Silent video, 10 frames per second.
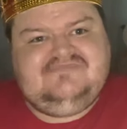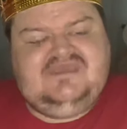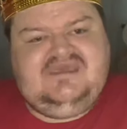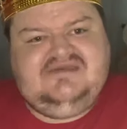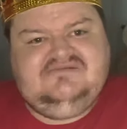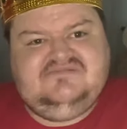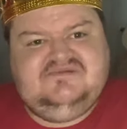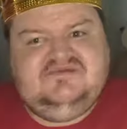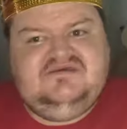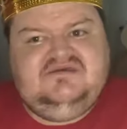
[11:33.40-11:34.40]
Yeah?
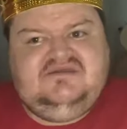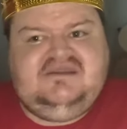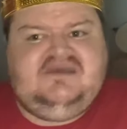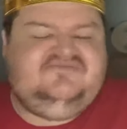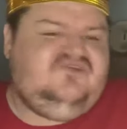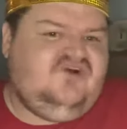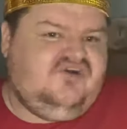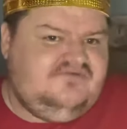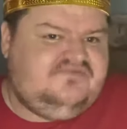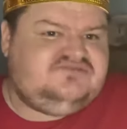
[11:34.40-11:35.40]
Now, if you're
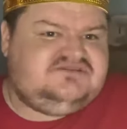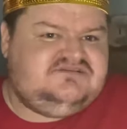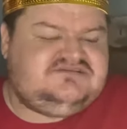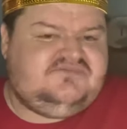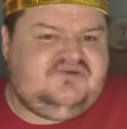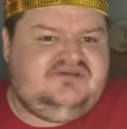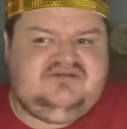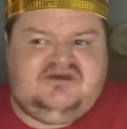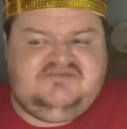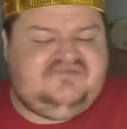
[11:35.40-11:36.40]
horrible to someone,
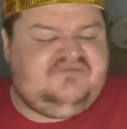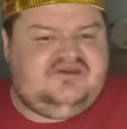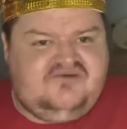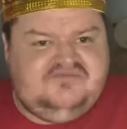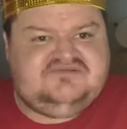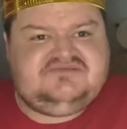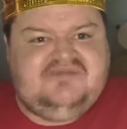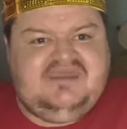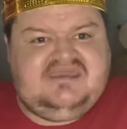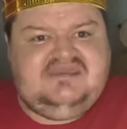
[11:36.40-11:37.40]
like they've been horrible to
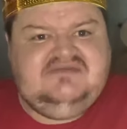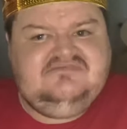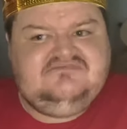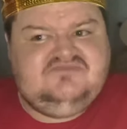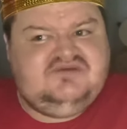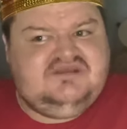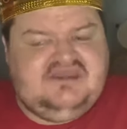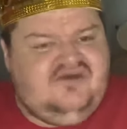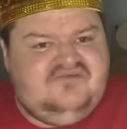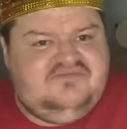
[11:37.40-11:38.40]
me, you're going to
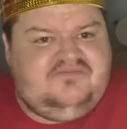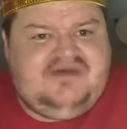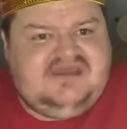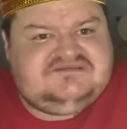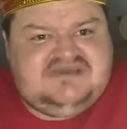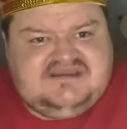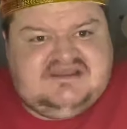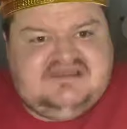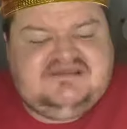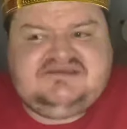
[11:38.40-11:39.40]
get horrible back,
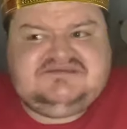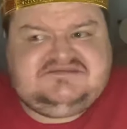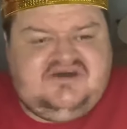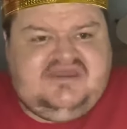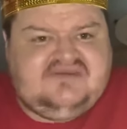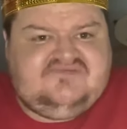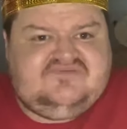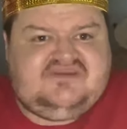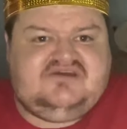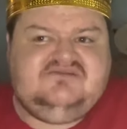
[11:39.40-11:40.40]
sadly. That's life,
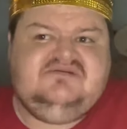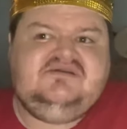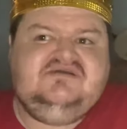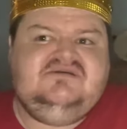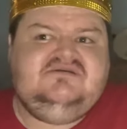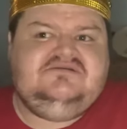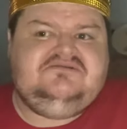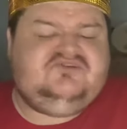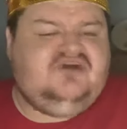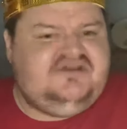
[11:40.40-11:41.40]
you know?
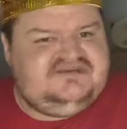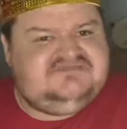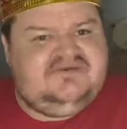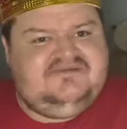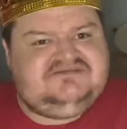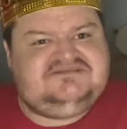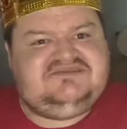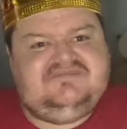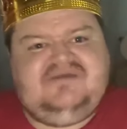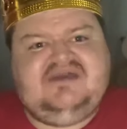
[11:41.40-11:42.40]
You can't expect me to
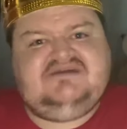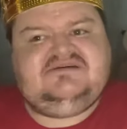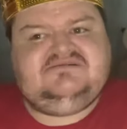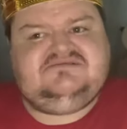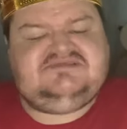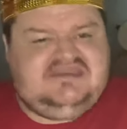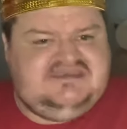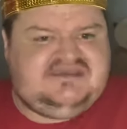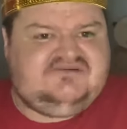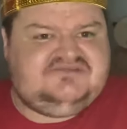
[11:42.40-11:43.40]
sit back and take
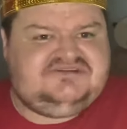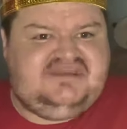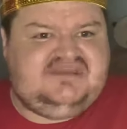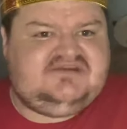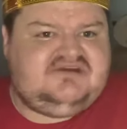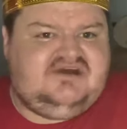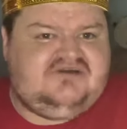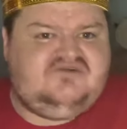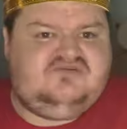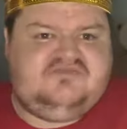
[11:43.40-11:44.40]
that on the chin. I
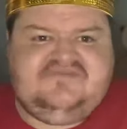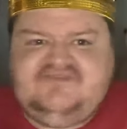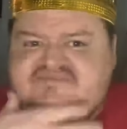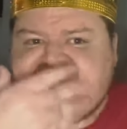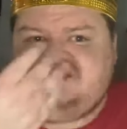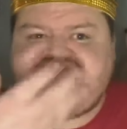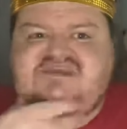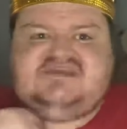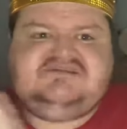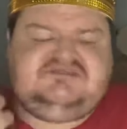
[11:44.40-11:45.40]
can't, or on my 15
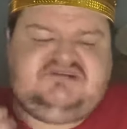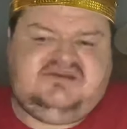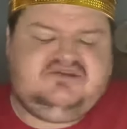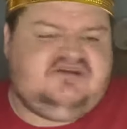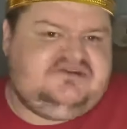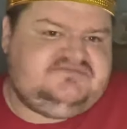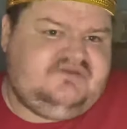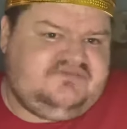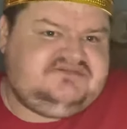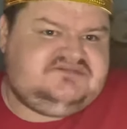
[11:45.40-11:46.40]
chins, you know? You can't
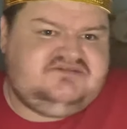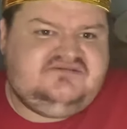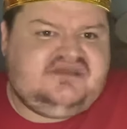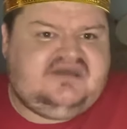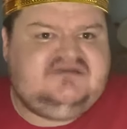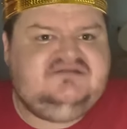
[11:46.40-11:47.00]
expect me to do that.